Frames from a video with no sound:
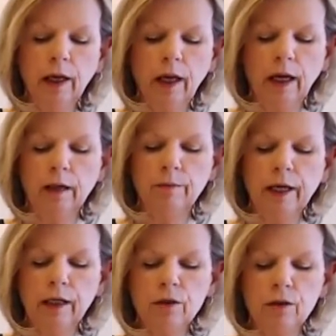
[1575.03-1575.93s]
and
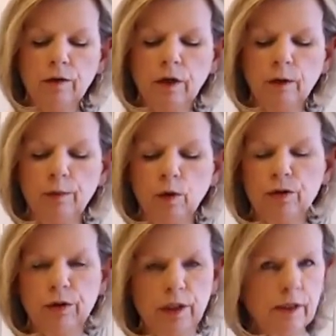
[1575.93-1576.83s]
making sure that our
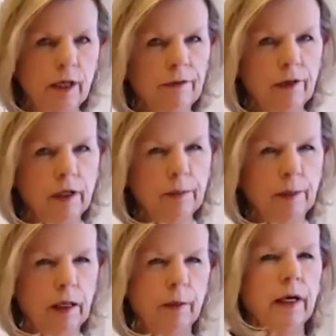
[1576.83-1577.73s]
poultry doesn't have any
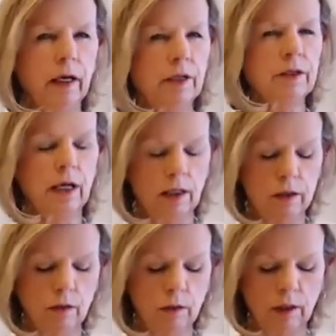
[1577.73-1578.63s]
antibiotics added
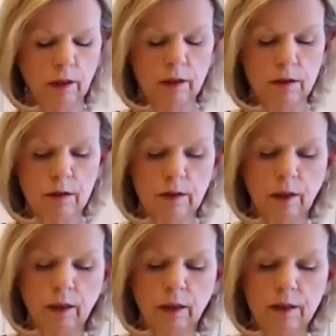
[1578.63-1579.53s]
to it
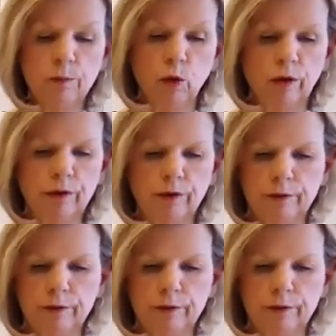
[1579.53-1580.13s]
is important.